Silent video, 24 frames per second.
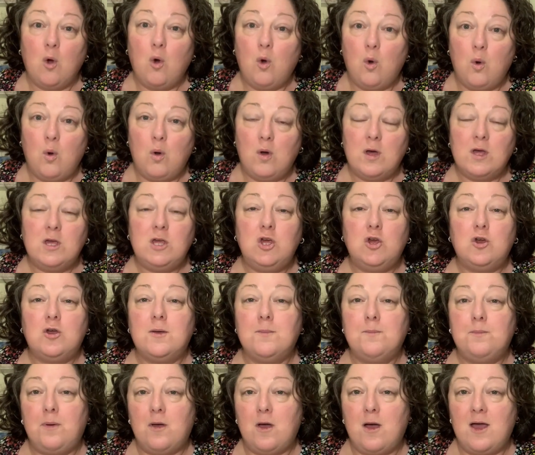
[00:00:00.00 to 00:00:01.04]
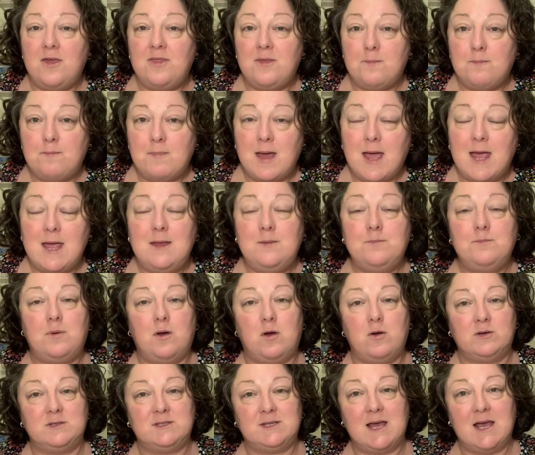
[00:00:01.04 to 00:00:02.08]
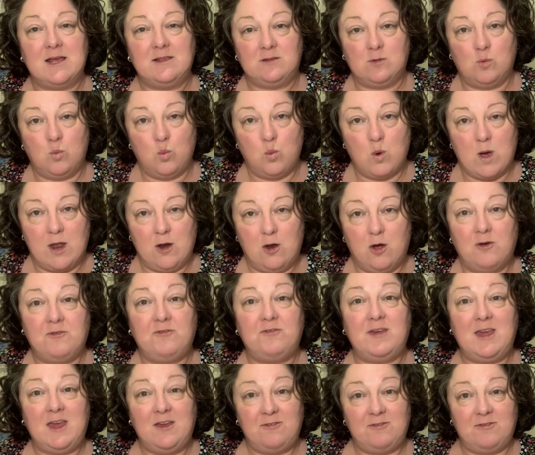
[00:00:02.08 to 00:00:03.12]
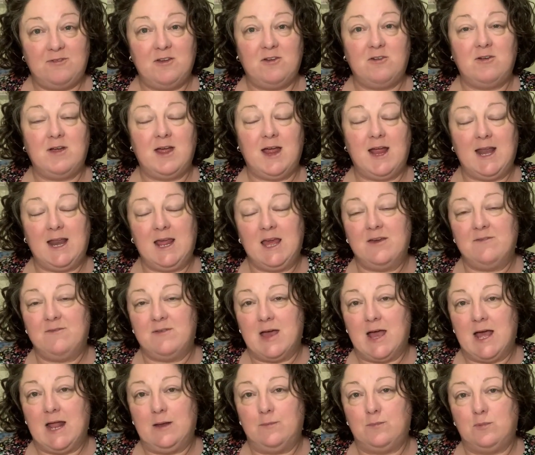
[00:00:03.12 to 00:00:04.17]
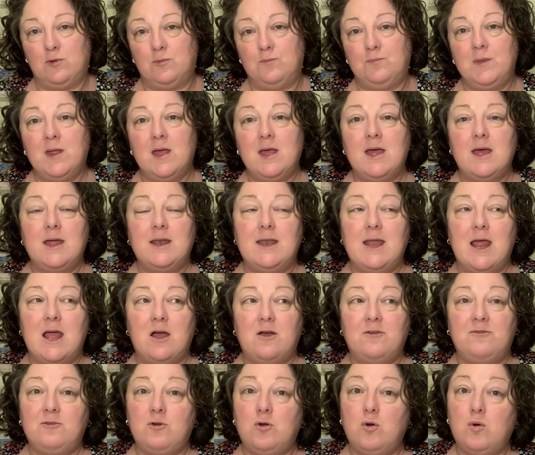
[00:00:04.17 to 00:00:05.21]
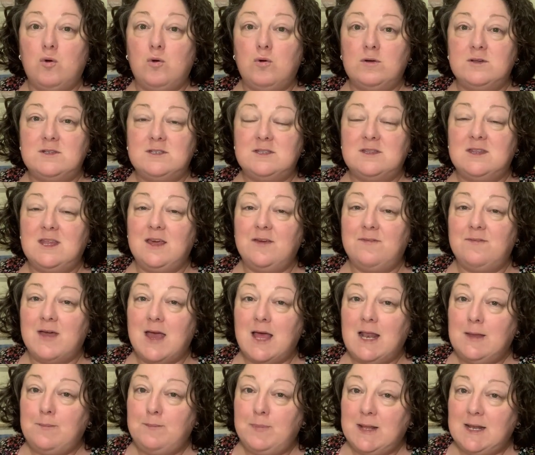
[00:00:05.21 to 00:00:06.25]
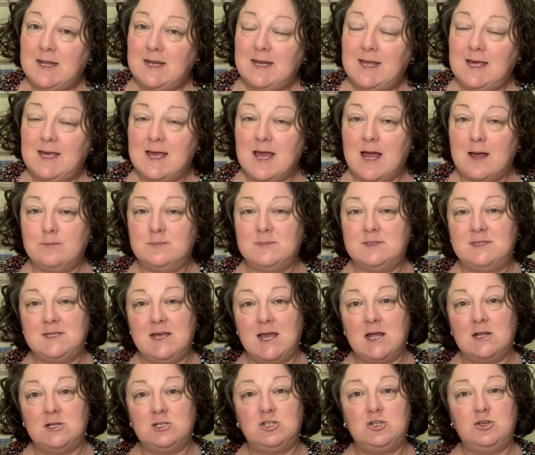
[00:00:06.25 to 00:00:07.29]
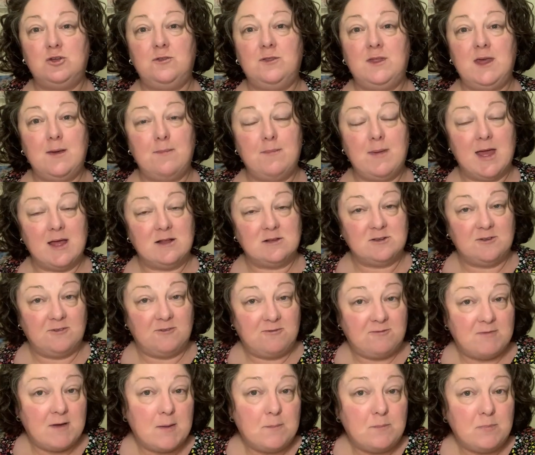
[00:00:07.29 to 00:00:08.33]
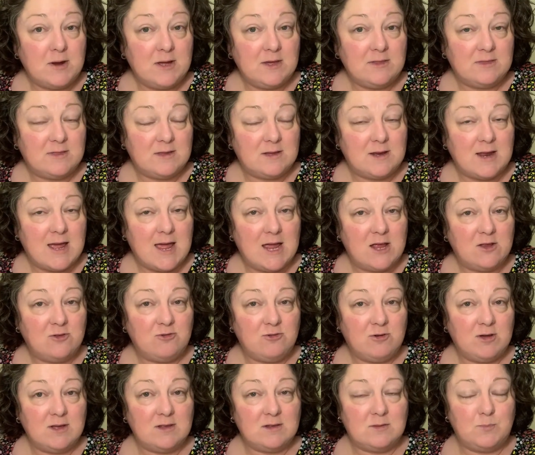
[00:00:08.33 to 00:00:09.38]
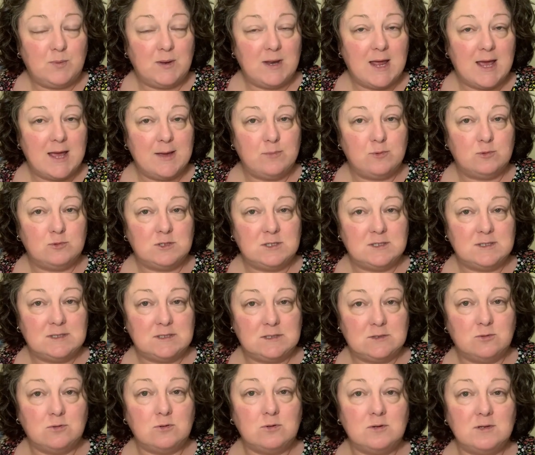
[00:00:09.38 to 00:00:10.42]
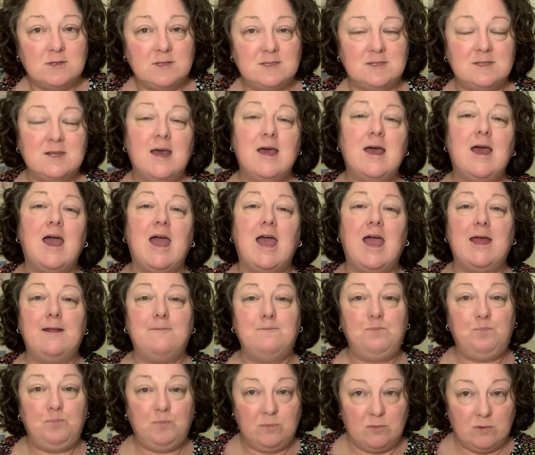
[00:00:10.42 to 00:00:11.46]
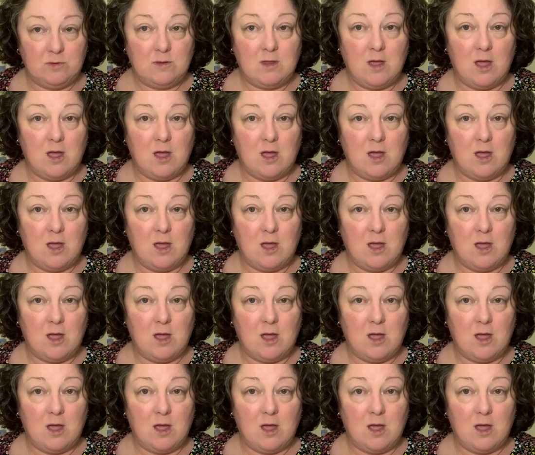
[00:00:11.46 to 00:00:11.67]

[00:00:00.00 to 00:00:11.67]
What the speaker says: Or you can buy the main box as a one-off if there are any available. Now, of course, the availability comes down to the amount of fabric that Andrea has been able to source, and